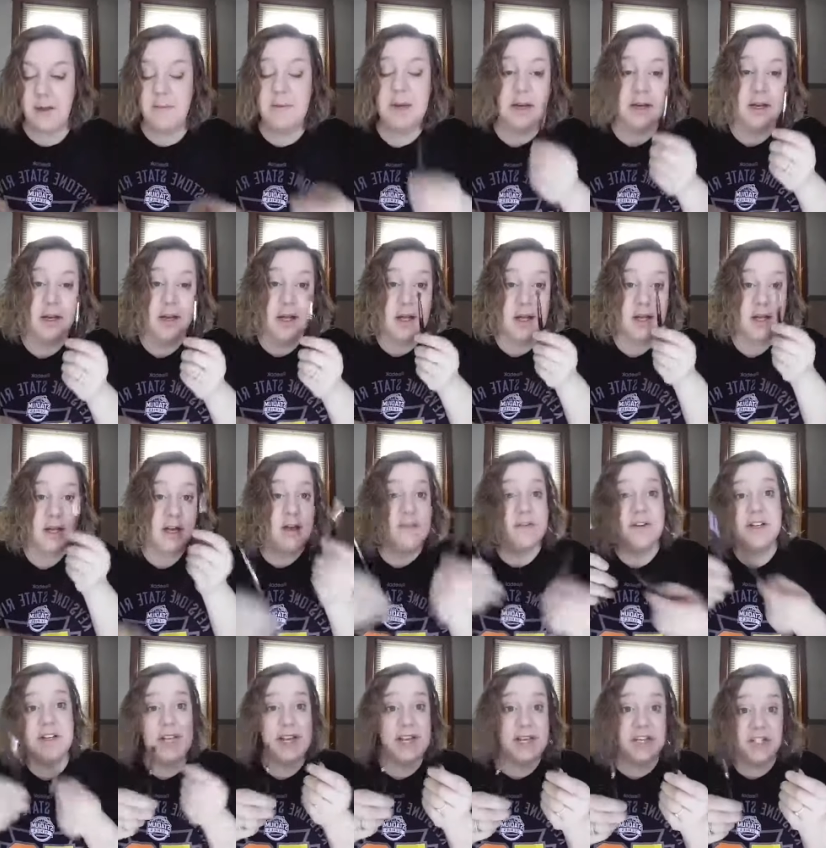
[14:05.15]
I mean,
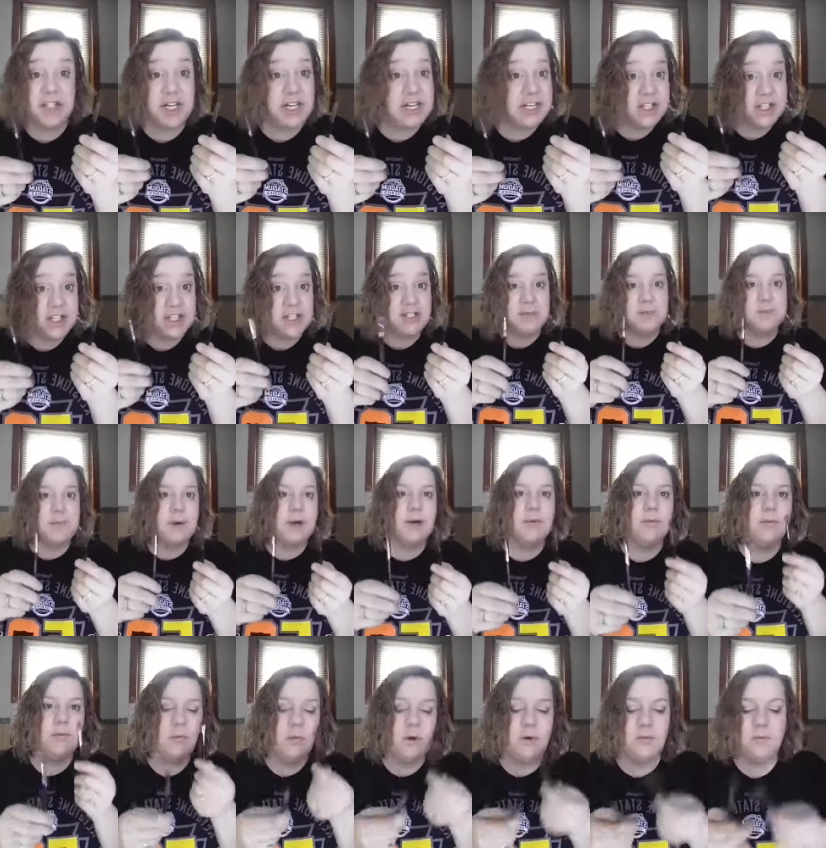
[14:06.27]
every day it changes,
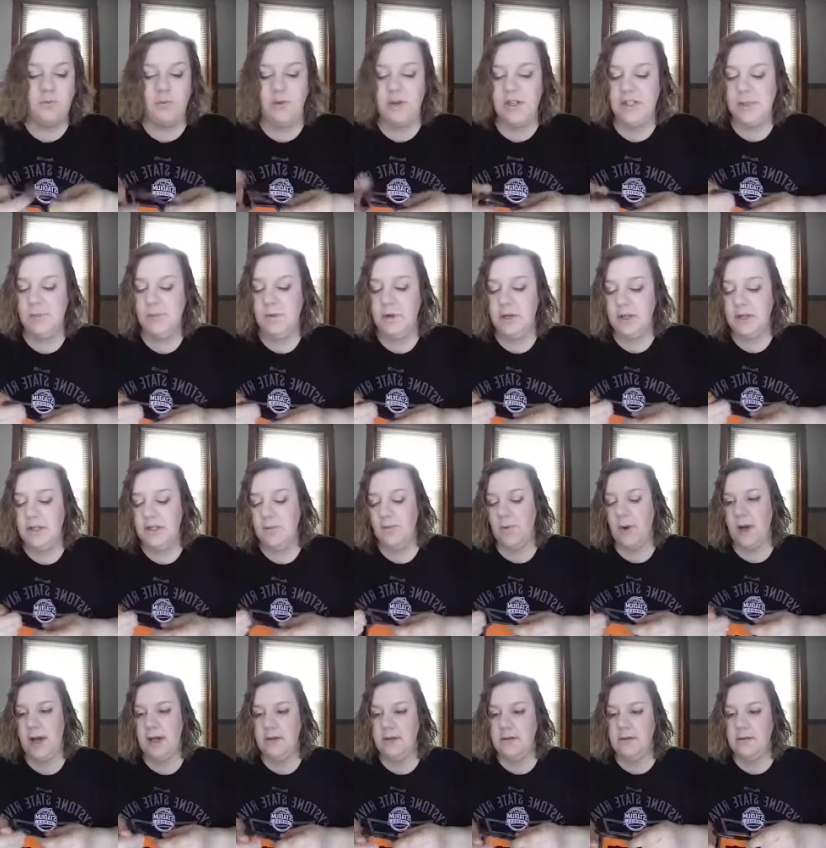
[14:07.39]
but once one is
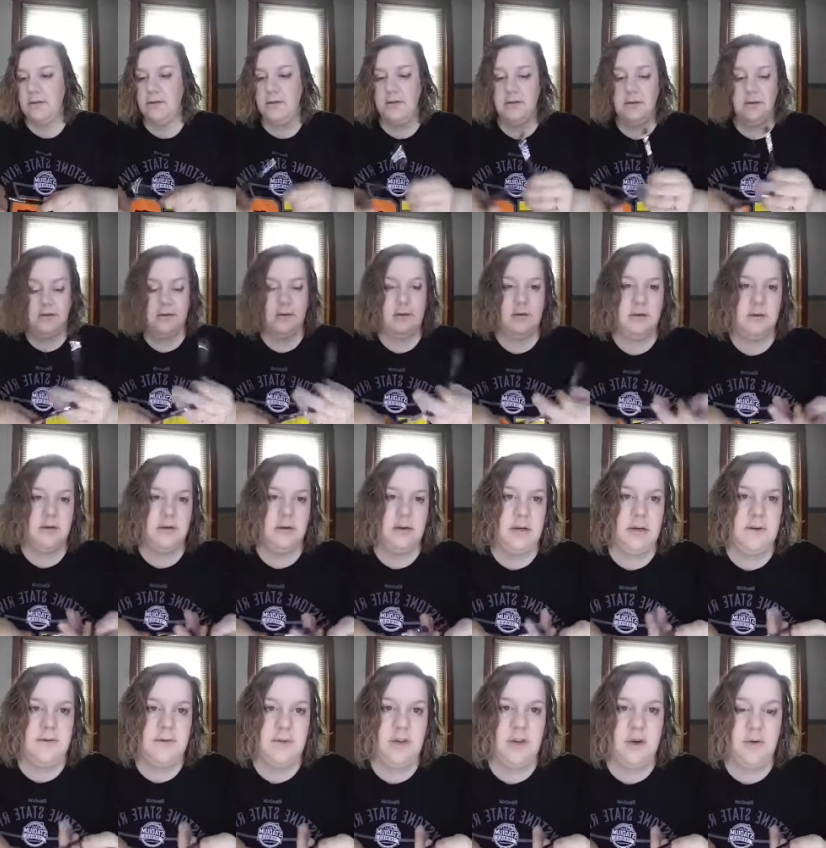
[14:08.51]
wet,
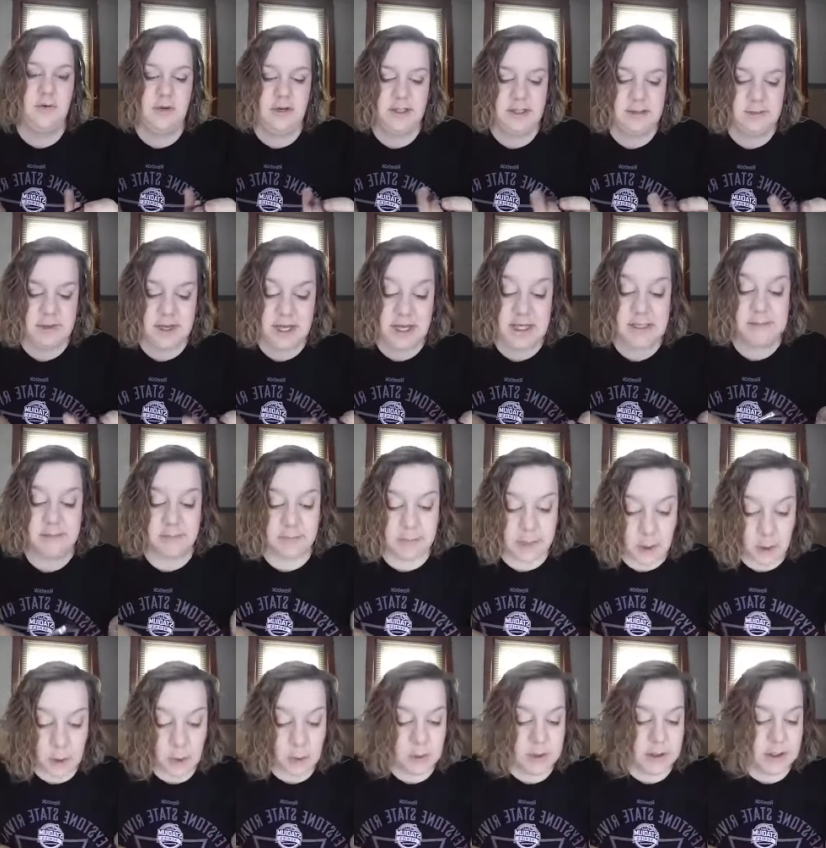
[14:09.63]
if you don't want to be as
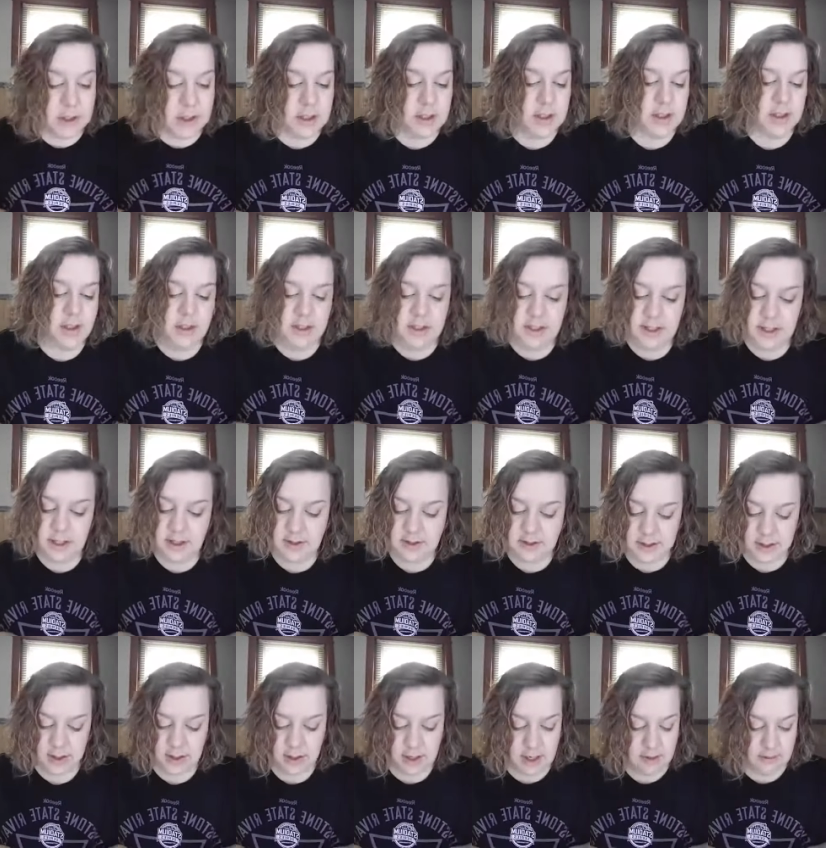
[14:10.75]
bold, you gotta use
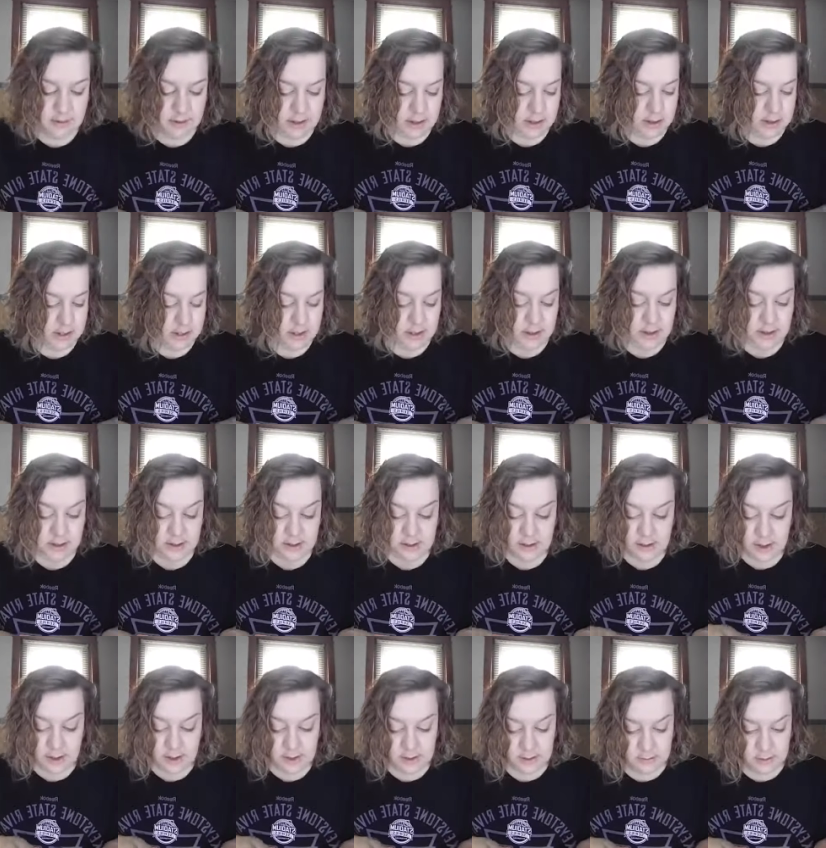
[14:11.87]
the dry one. And I just
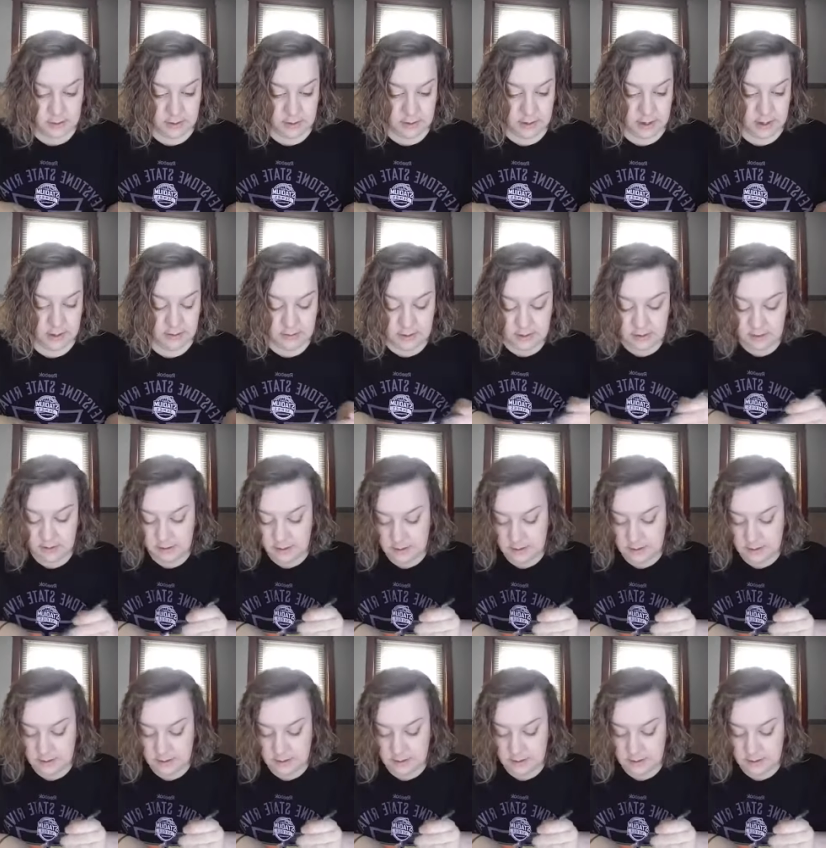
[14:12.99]
lost which one that was.